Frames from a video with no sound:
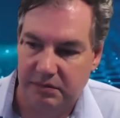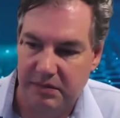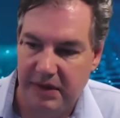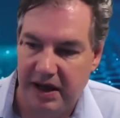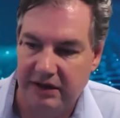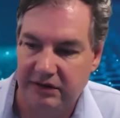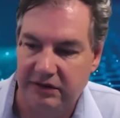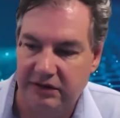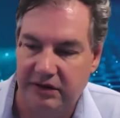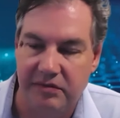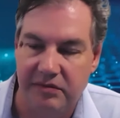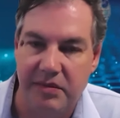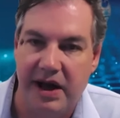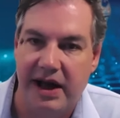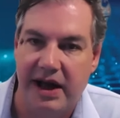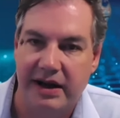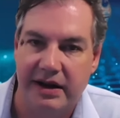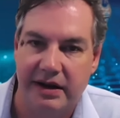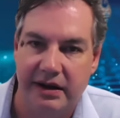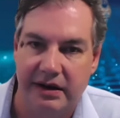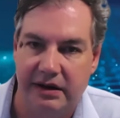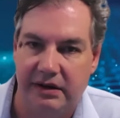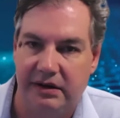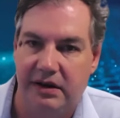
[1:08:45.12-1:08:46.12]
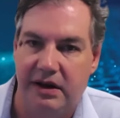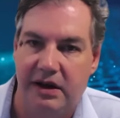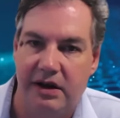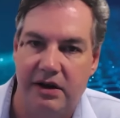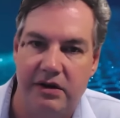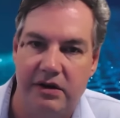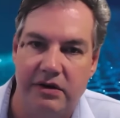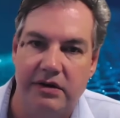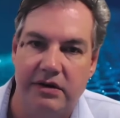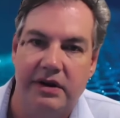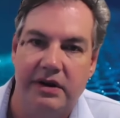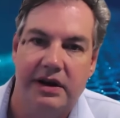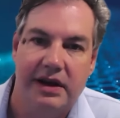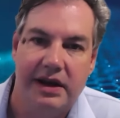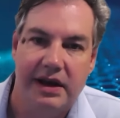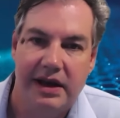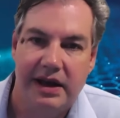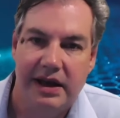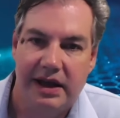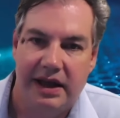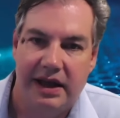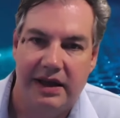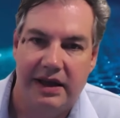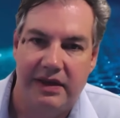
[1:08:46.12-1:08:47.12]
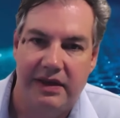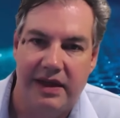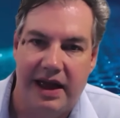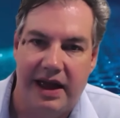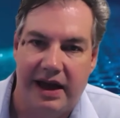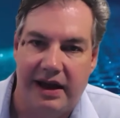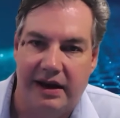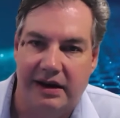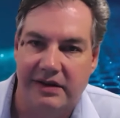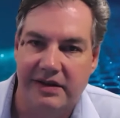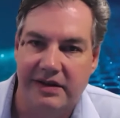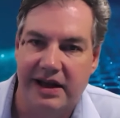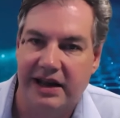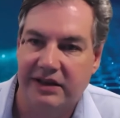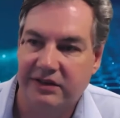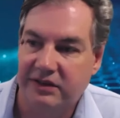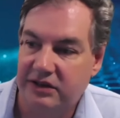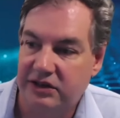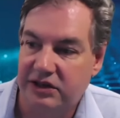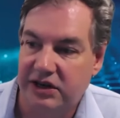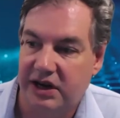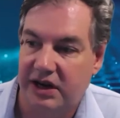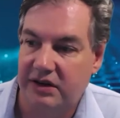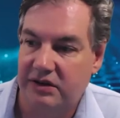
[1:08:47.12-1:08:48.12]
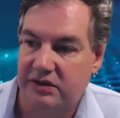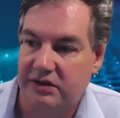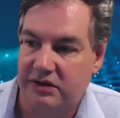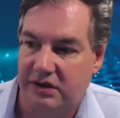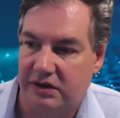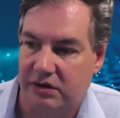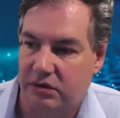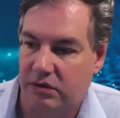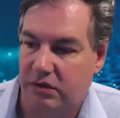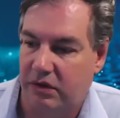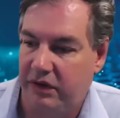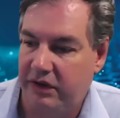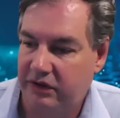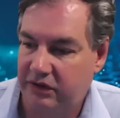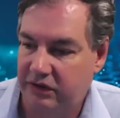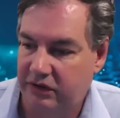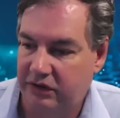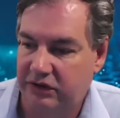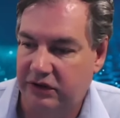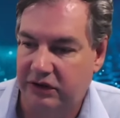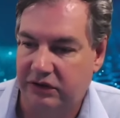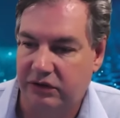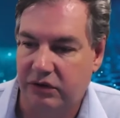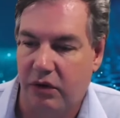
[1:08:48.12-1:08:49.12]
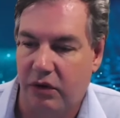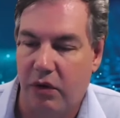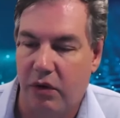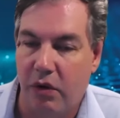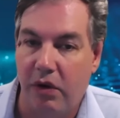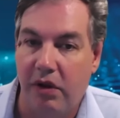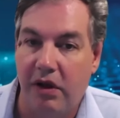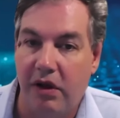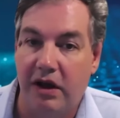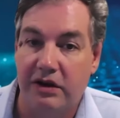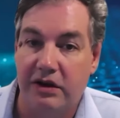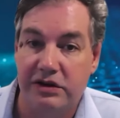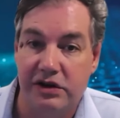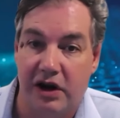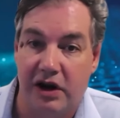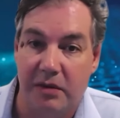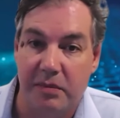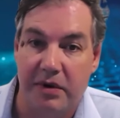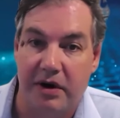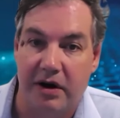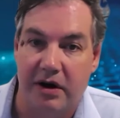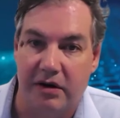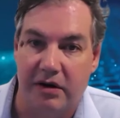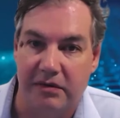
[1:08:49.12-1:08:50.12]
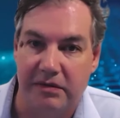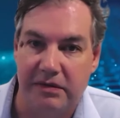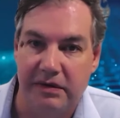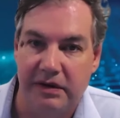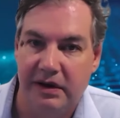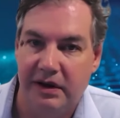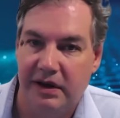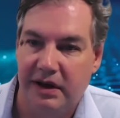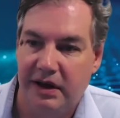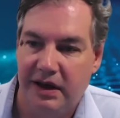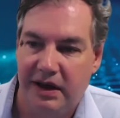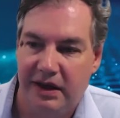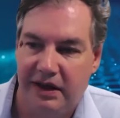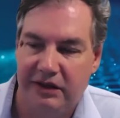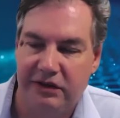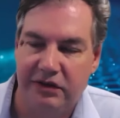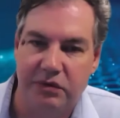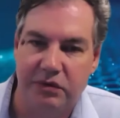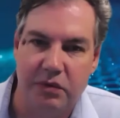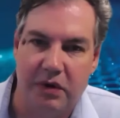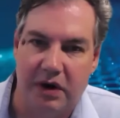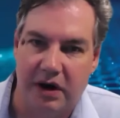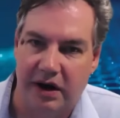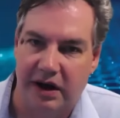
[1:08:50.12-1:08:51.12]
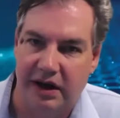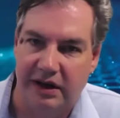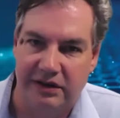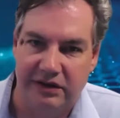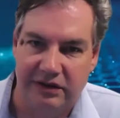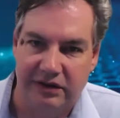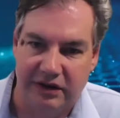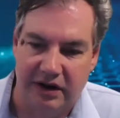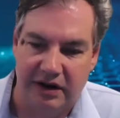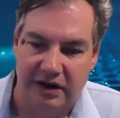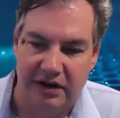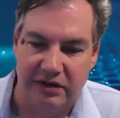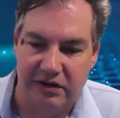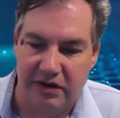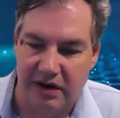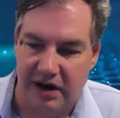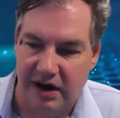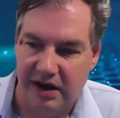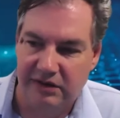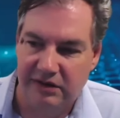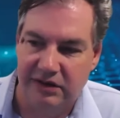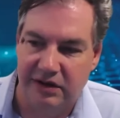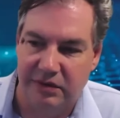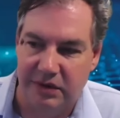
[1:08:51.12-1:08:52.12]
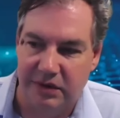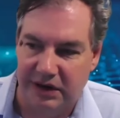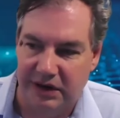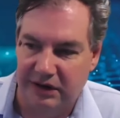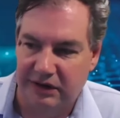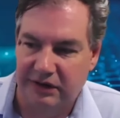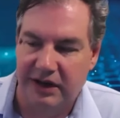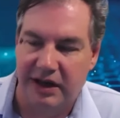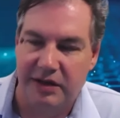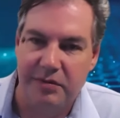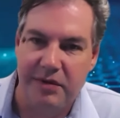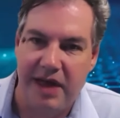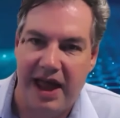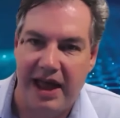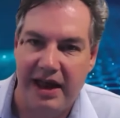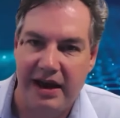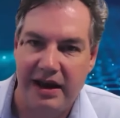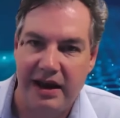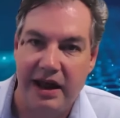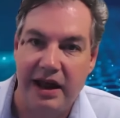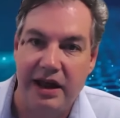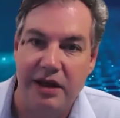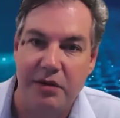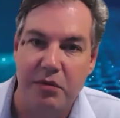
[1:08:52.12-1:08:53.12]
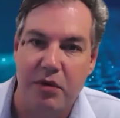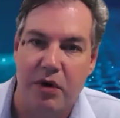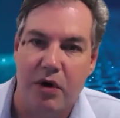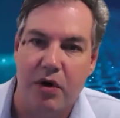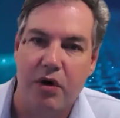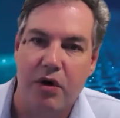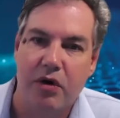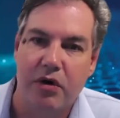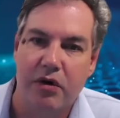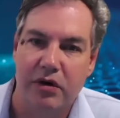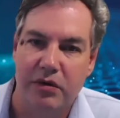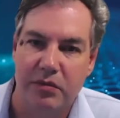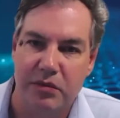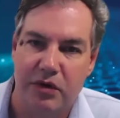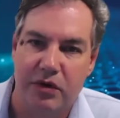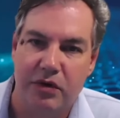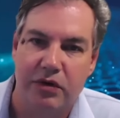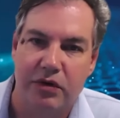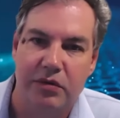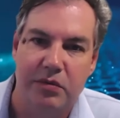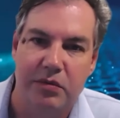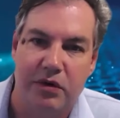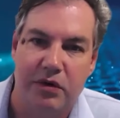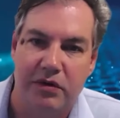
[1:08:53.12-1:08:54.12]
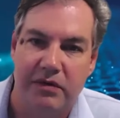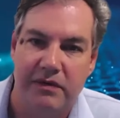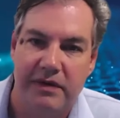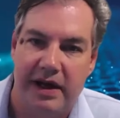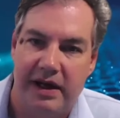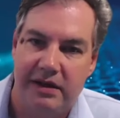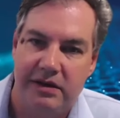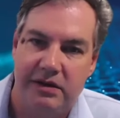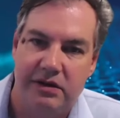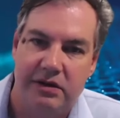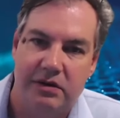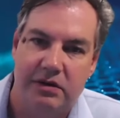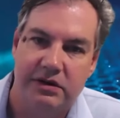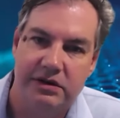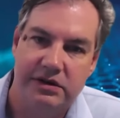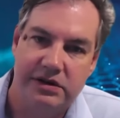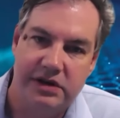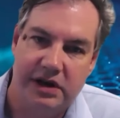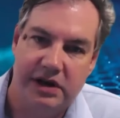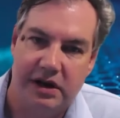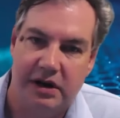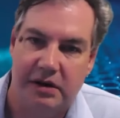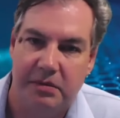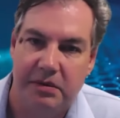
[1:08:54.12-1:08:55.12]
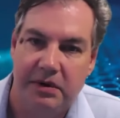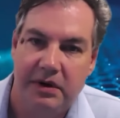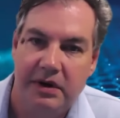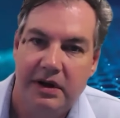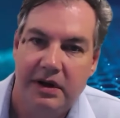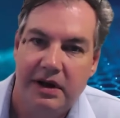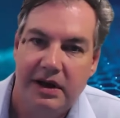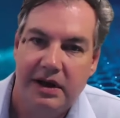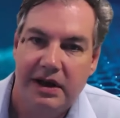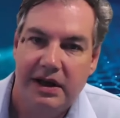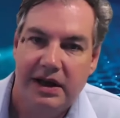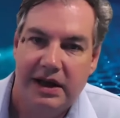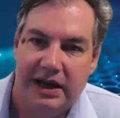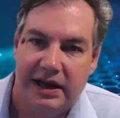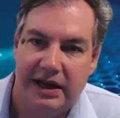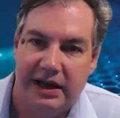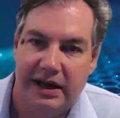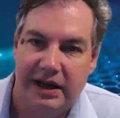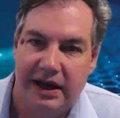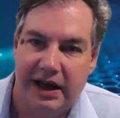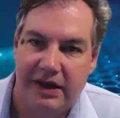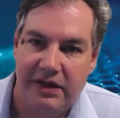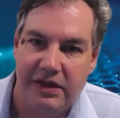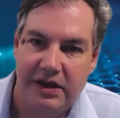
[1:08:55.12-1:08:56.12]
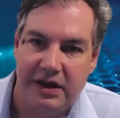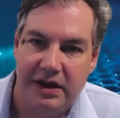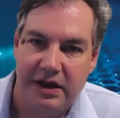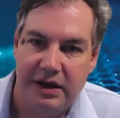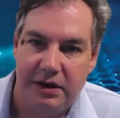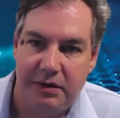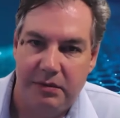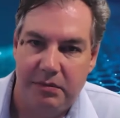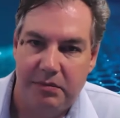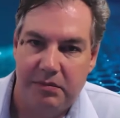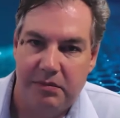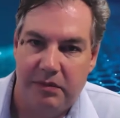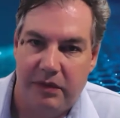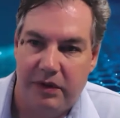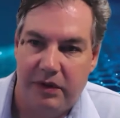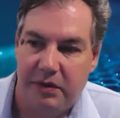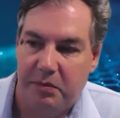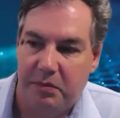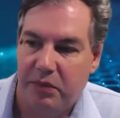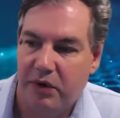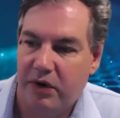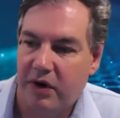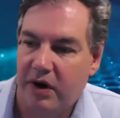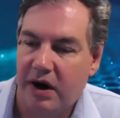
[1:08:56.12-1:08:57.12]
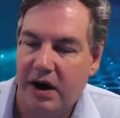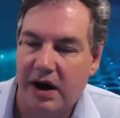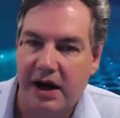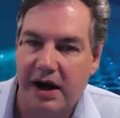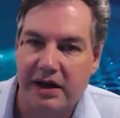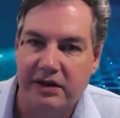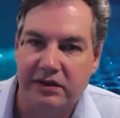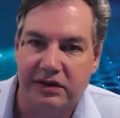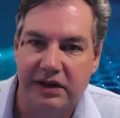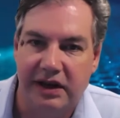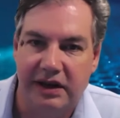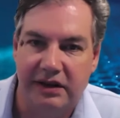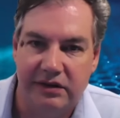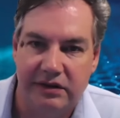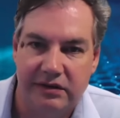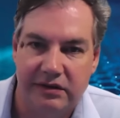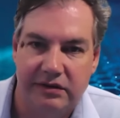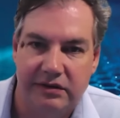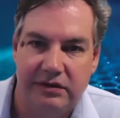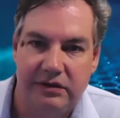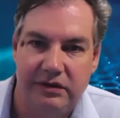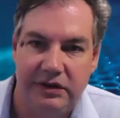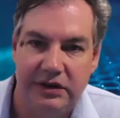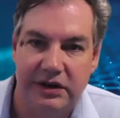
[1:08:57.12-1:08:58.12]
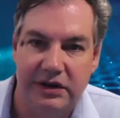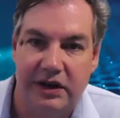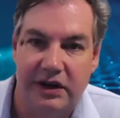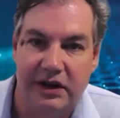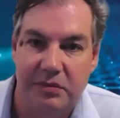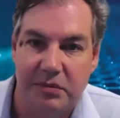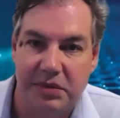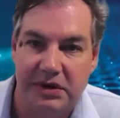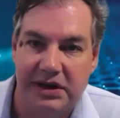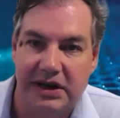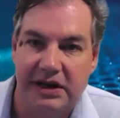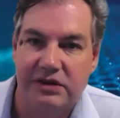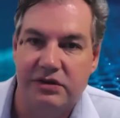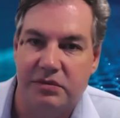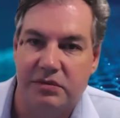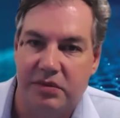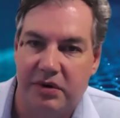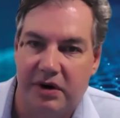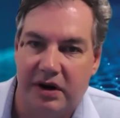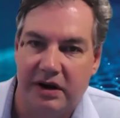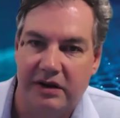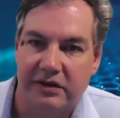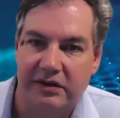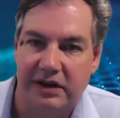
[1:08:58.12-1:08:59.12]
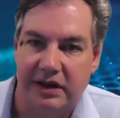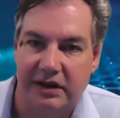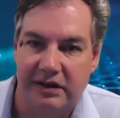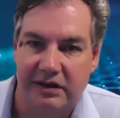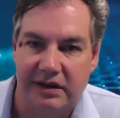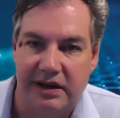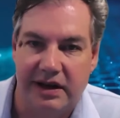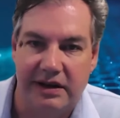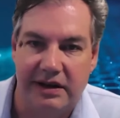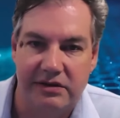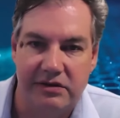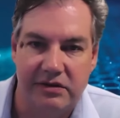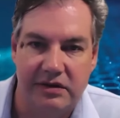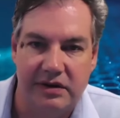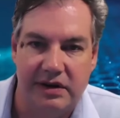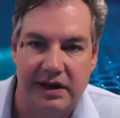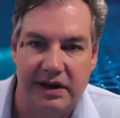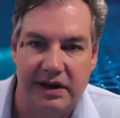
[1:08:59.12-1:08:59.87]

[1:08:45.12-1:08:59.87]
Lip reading: massive market alone in that. And that hasn't changed at all. This is just all on top of, this is why it's kind of crazy. We just keep adding more and more and more value on top. And the prize gets, you know, the potential prize gets larger